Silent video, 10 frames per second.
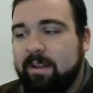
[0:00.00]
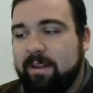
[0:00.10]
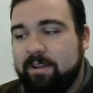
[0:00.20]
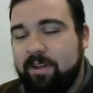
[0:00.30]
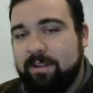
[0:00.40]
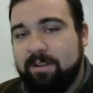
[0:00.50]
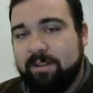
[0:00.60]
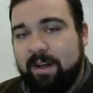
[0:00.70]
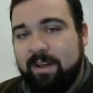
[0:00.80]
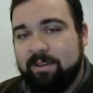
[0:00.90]
The adjacent
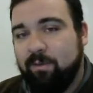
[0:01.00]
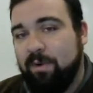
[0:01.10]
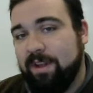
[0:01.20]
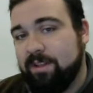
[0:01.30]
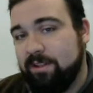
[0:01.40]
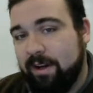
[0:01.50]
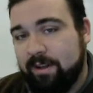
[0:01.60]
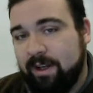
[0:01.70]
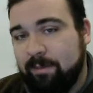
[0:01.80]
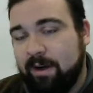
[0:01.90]
side is the one that's not the
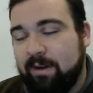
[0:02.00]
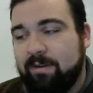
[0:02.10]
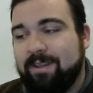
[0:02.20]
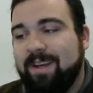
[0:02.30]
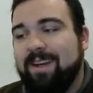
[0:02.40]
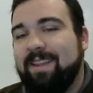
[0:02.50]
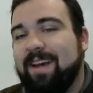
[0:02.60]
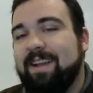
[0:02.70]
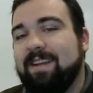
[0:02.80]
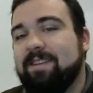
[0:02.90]
hypotenuse.
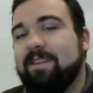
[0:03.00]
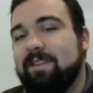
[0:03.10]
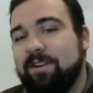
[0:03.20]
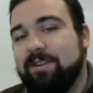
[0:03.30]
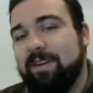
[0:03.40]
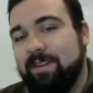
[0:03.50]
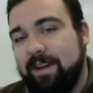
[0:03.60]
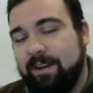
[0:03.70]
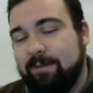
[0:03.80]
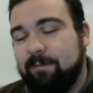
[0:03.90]
That is touching
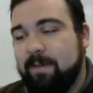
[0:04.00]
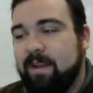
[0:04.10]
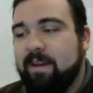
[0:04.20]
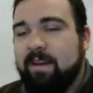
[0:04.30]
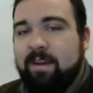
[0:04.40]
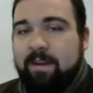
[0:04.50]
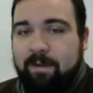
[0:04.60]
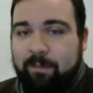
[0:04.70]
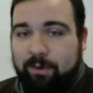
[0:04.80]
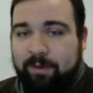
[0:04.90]
theta.
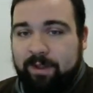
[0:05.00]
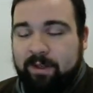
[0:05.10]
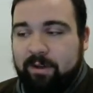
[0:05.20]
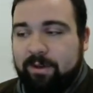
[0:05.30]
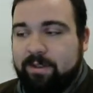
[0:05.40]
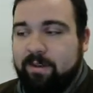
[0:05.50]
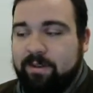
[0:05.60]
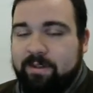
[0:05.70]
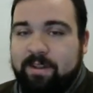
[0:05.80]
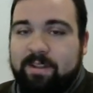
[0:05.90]
Important thing to notice here is
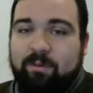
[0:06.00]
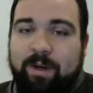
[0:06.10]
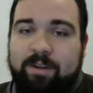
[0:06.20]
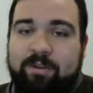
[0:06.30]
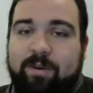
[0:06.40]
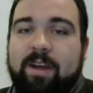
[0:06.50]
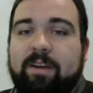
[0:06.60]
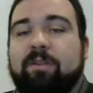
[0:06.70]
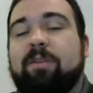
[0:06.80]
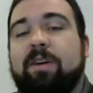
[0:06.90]
this is a right
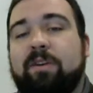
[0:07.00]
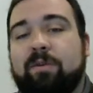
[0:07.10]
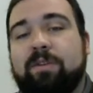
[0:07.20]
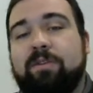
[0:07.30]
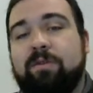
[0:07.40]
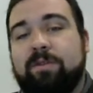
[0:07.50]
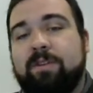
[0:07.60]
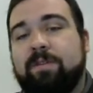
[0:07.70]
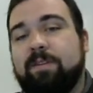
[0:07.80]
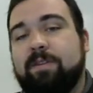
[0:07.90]
triangle. In order to use these
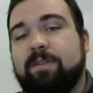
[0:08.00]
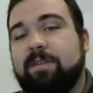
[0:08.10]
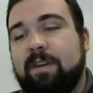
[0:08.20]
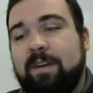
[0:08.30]
functions,